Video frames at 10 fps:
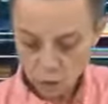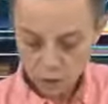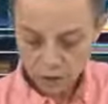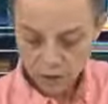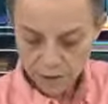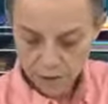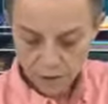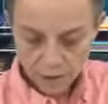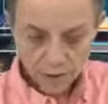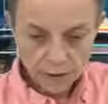with
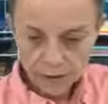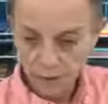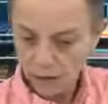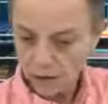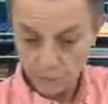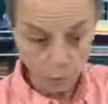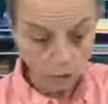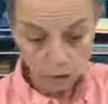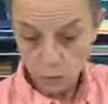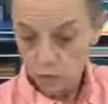the
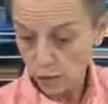balsa wood.